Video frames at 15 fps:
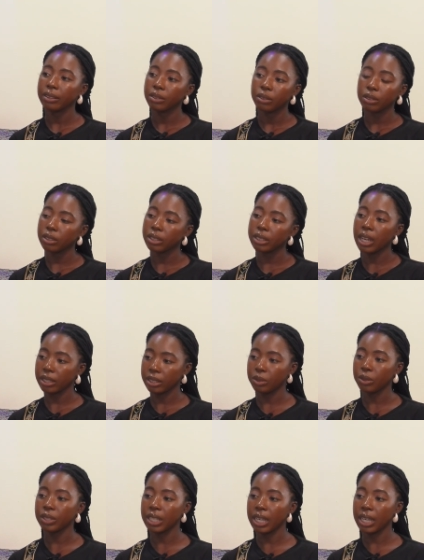their society.
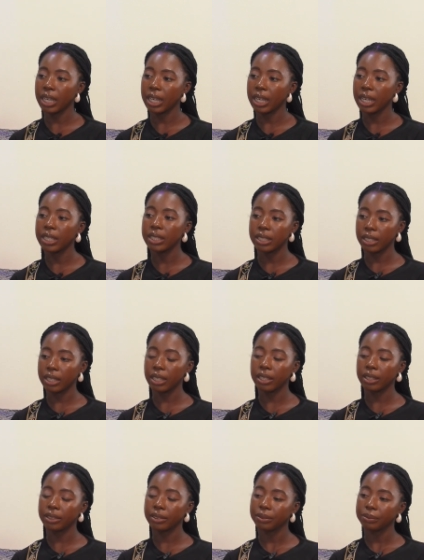Yeah, society. Okay. Yeah.